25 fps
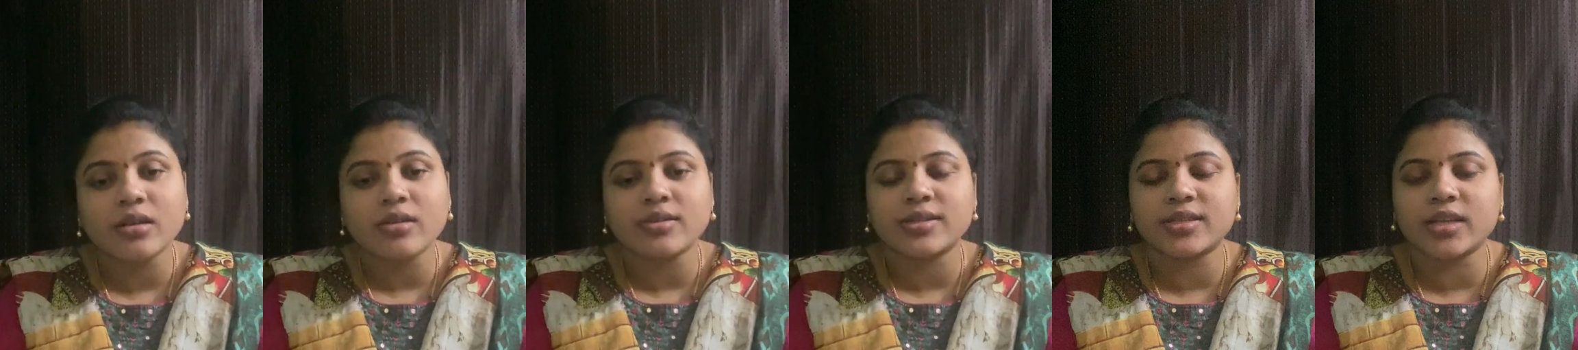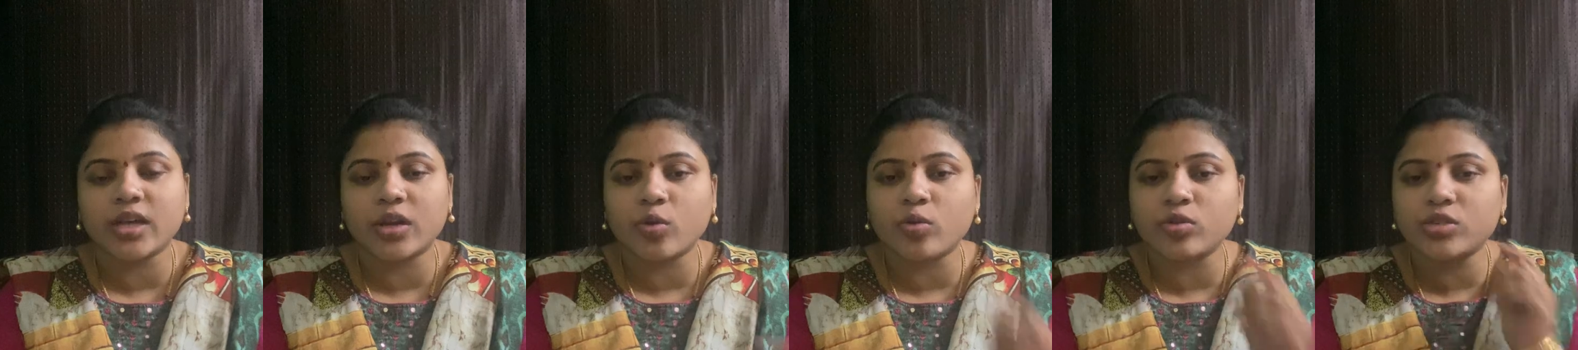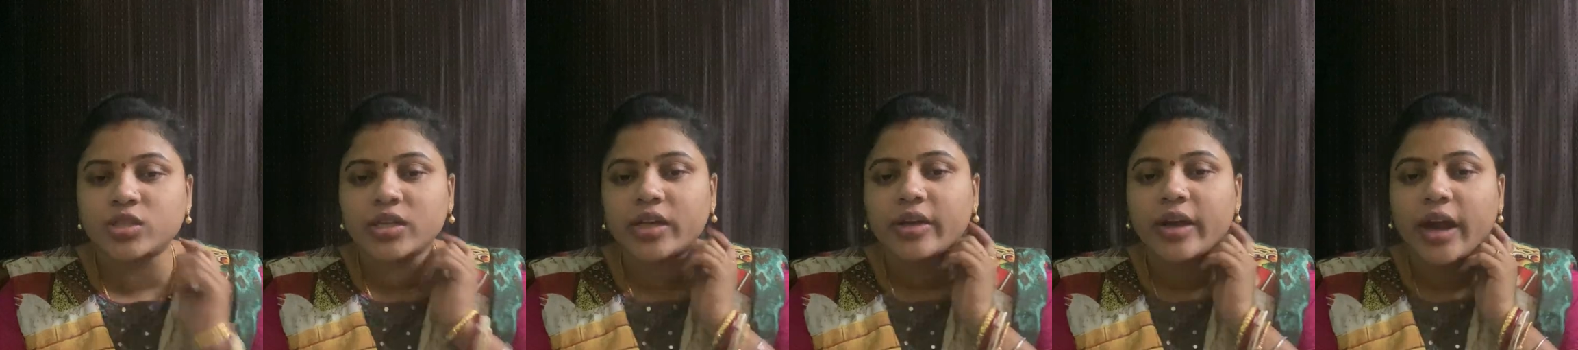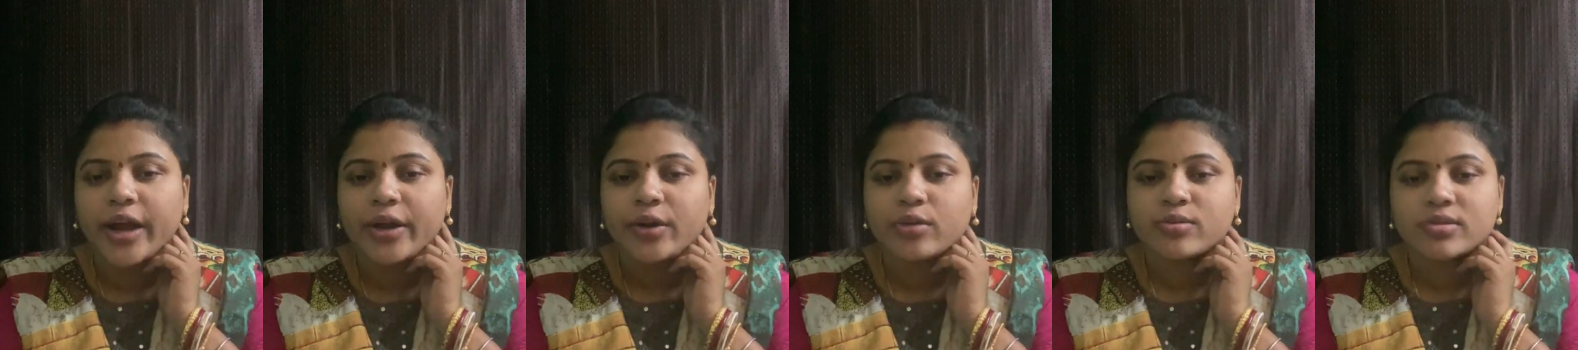Sarojini
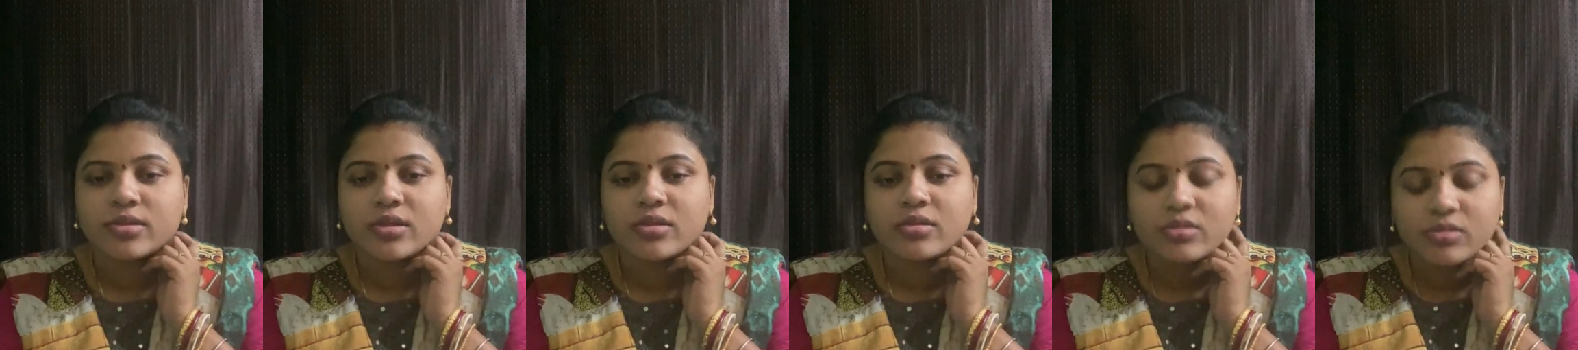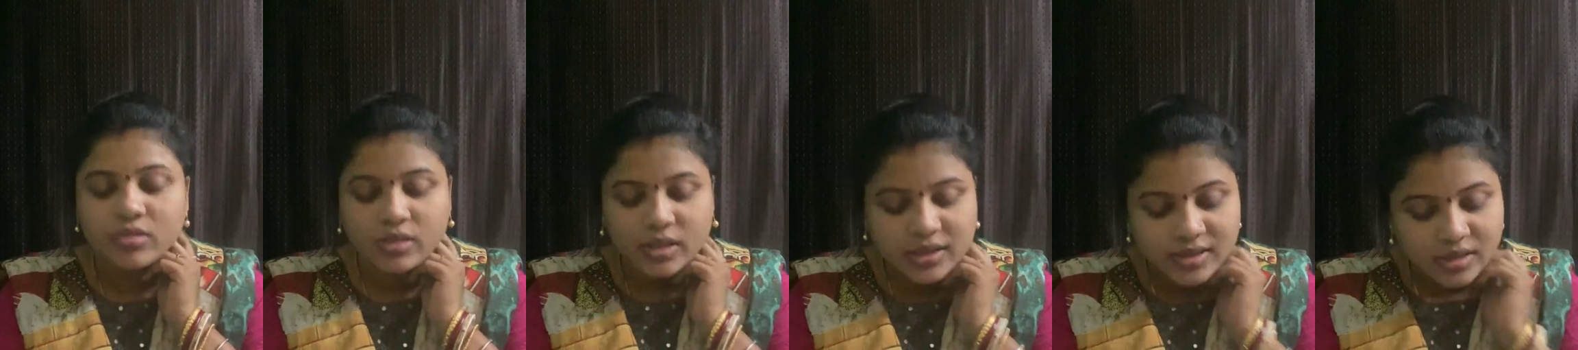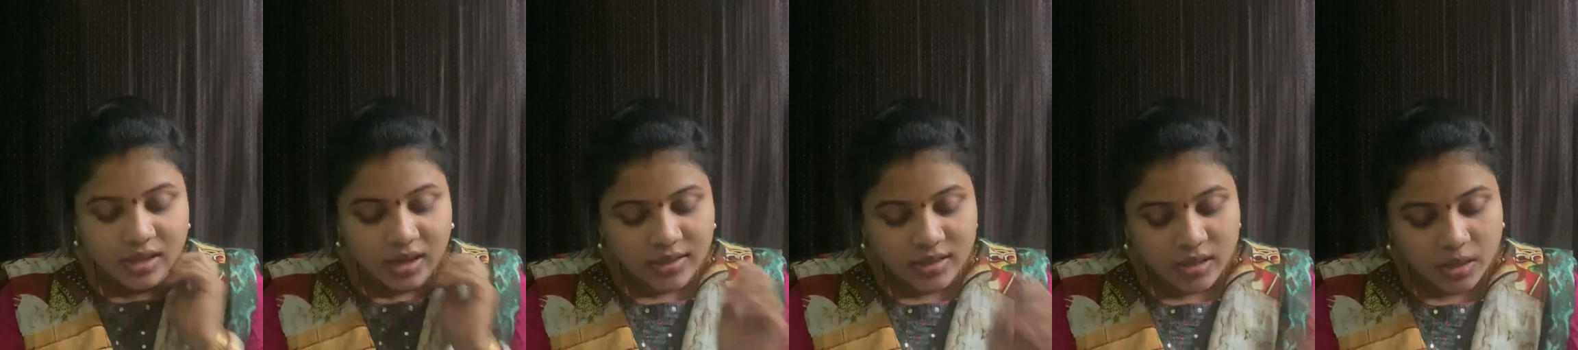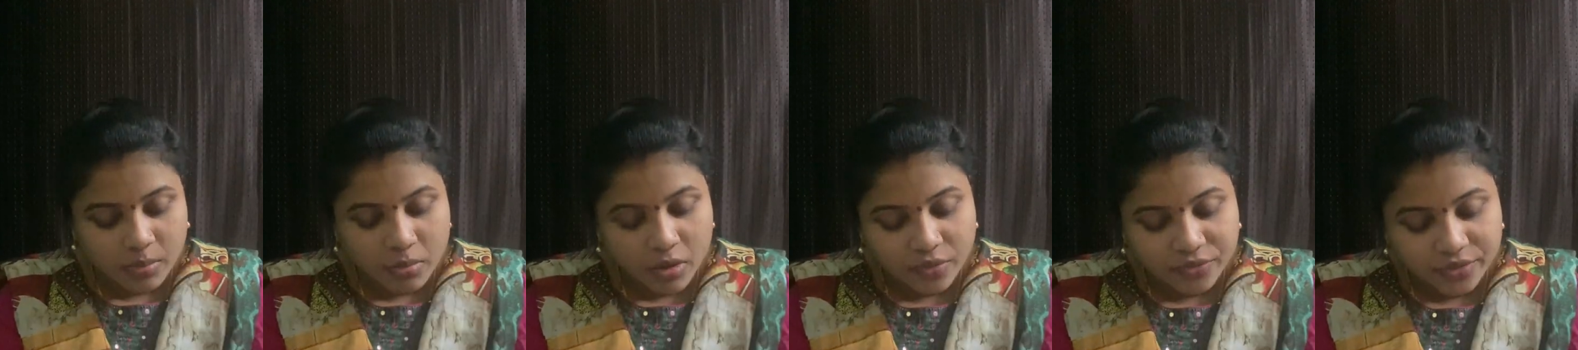Naidu. So these are
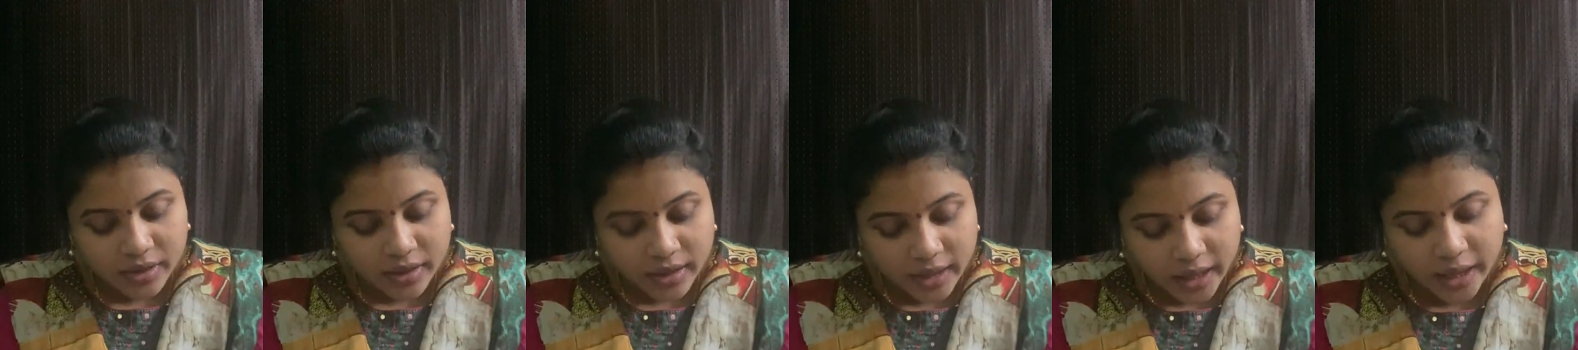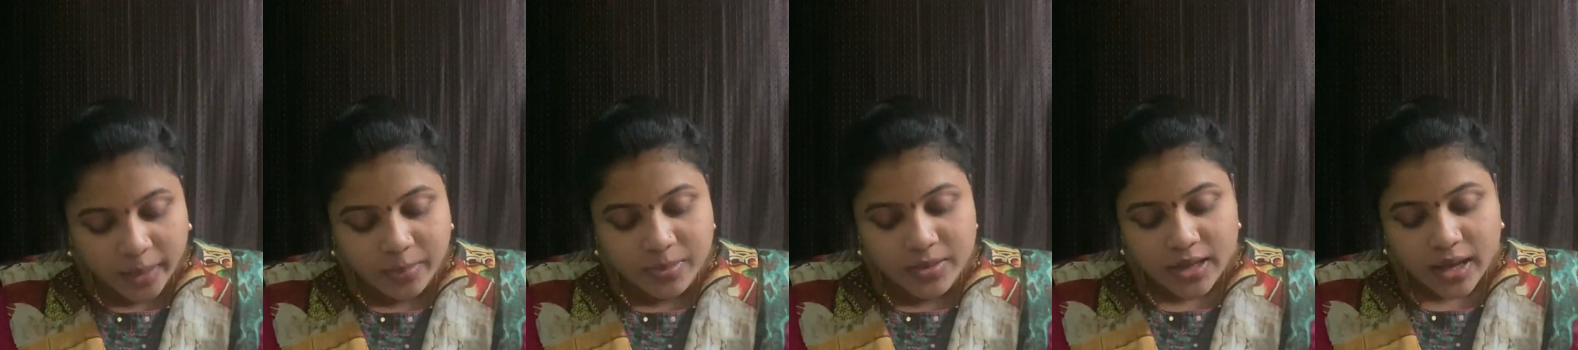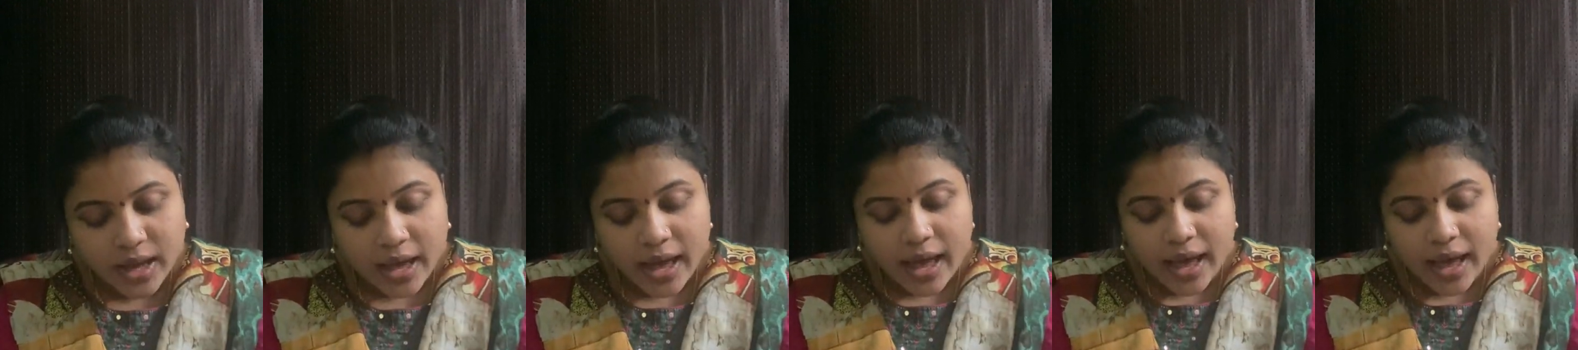some of the names.